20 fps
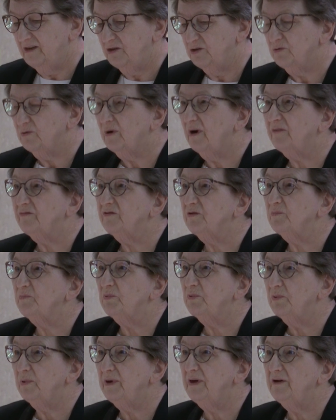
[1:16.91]
to offer
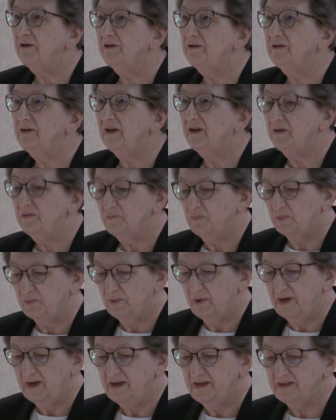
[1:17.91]
prayer and
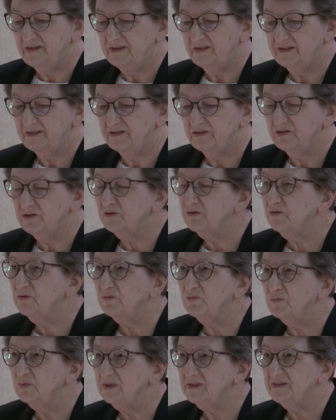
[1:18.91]
praise to
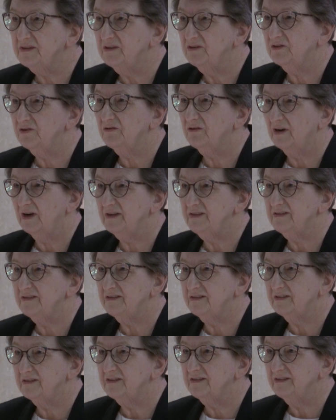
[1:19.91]
the risen
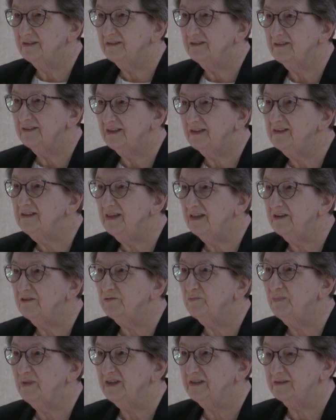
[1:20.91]
Christ in their
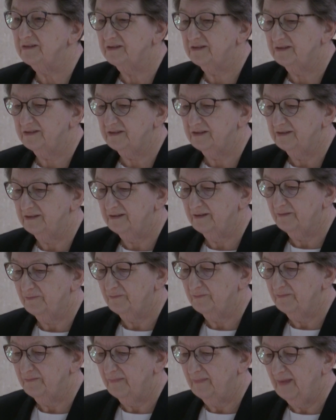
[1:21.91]
midst.
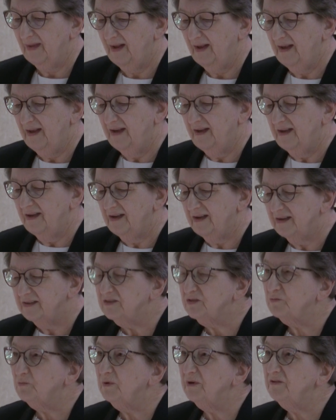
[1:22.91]

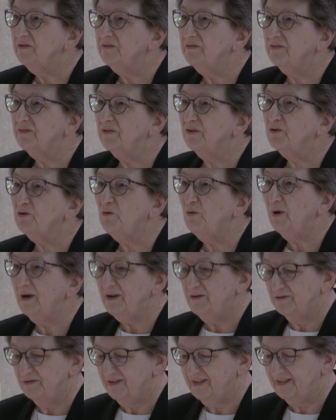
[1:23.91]
It's where the
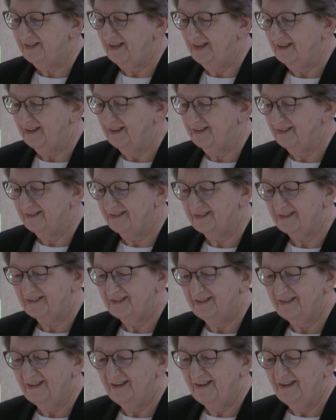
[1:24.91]
choir
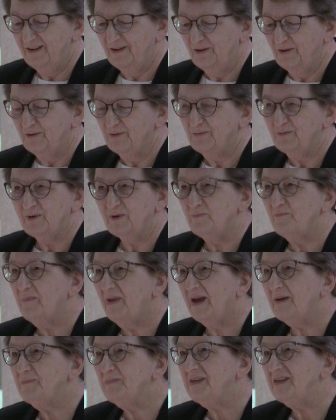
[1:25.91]
sings, where
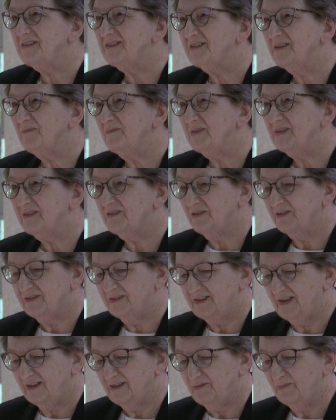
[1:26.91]
baptisms are
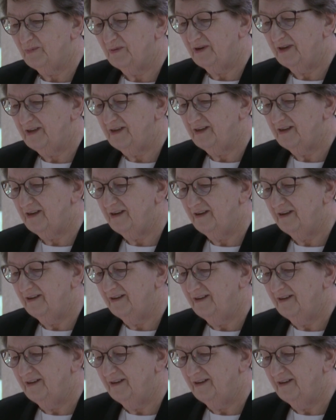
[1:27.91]
celebrated,